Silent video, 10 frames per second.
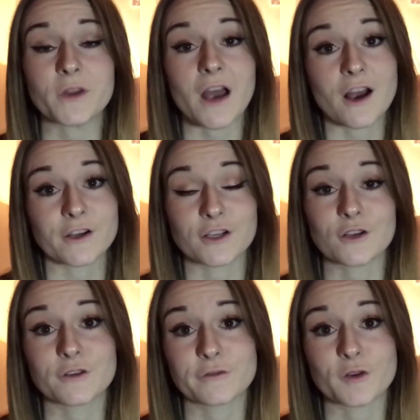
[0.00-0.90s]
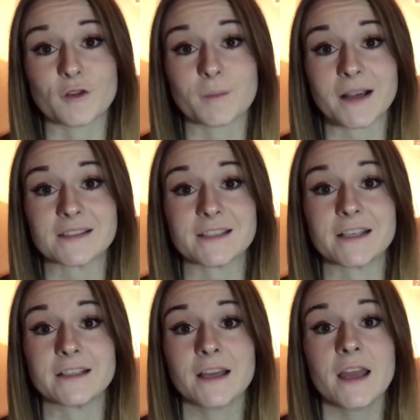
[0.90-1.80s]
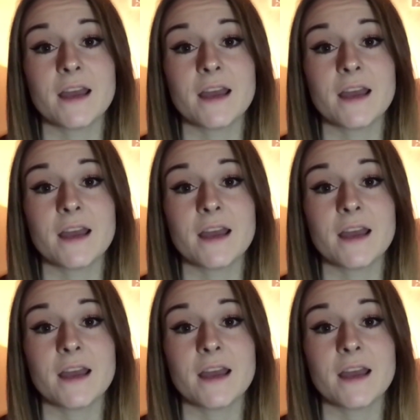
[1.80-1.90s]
We are going to look through the magazine.